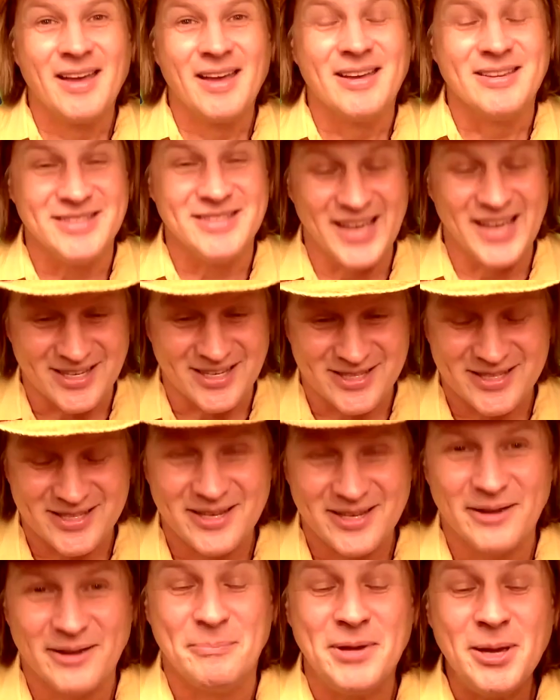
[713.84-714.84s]
Yes,
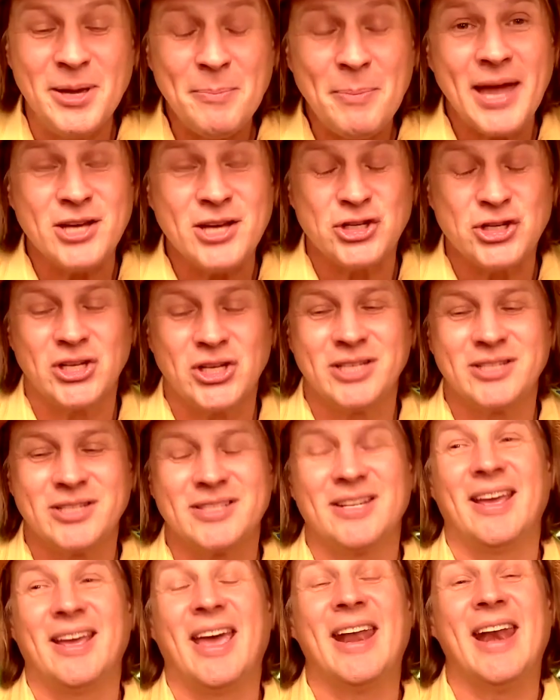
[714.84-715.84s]
be patient
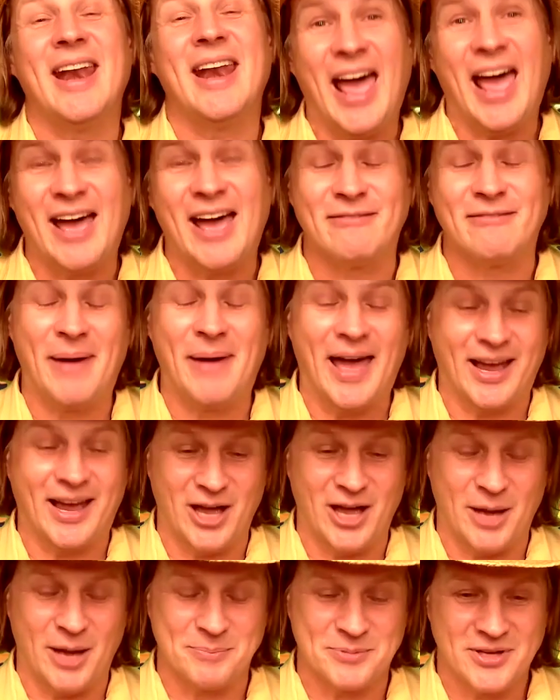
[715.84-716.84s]
and have
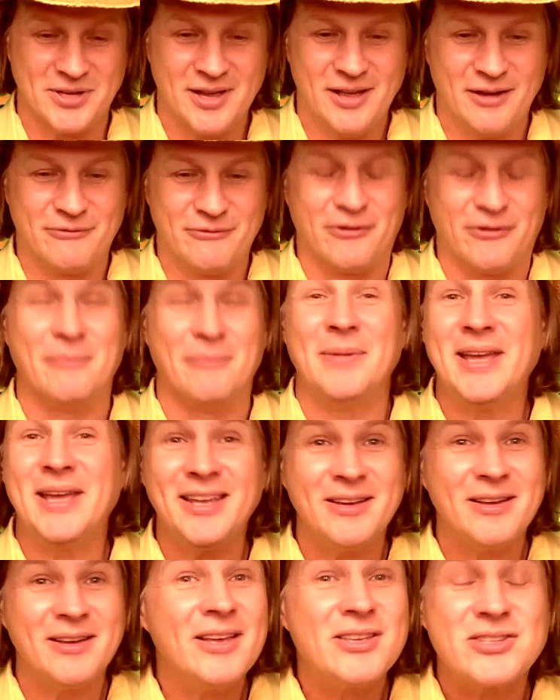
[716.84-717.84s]
backups. For
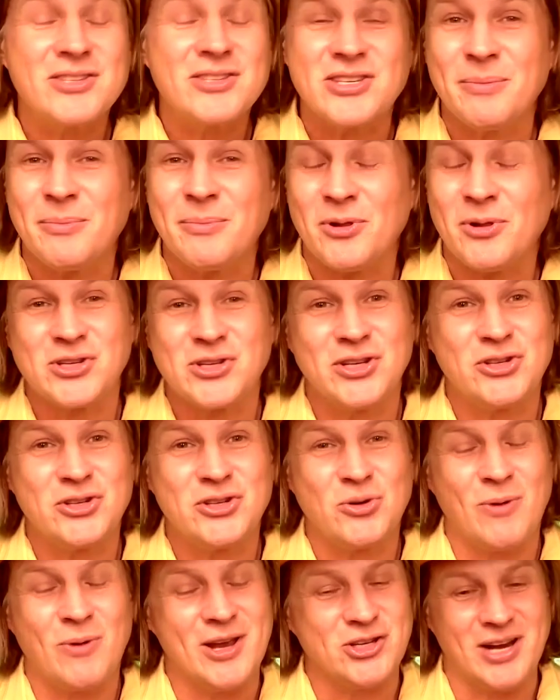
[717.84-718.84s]
me, similar
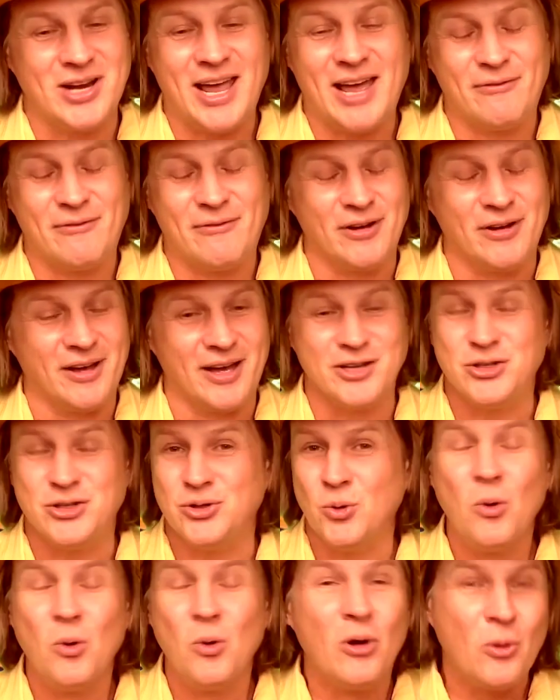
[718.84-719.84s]
situation. I have a
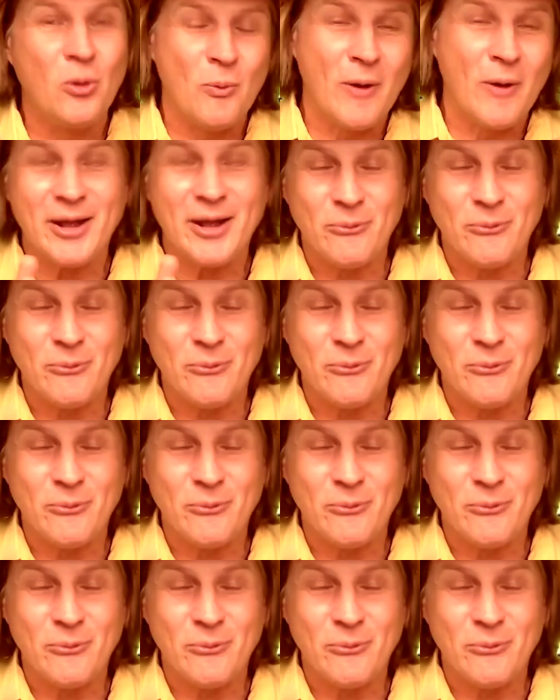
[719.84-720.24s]
dual WAN